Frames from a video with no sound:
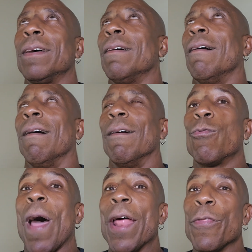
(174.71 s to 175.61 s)

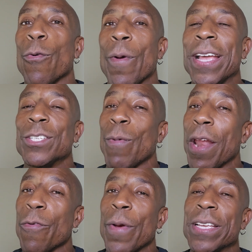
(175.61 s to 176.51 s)
Ride of the race in
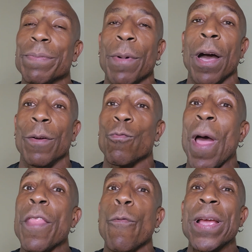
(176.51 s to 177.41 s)

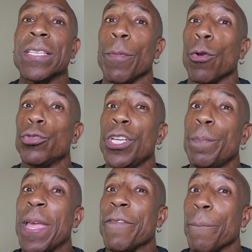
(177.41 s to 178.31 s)

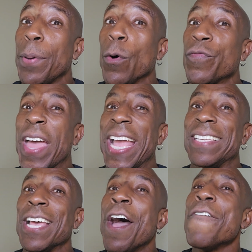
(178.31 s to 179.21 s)
MotoGP for both
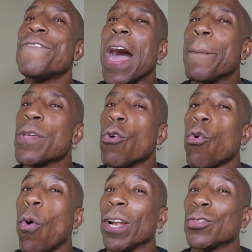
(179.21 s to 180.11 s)
days. Fabio
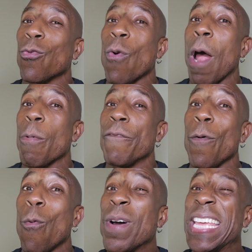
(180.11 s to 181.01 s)
Quartararo
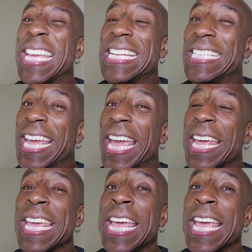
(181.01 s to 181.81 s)
for what he did.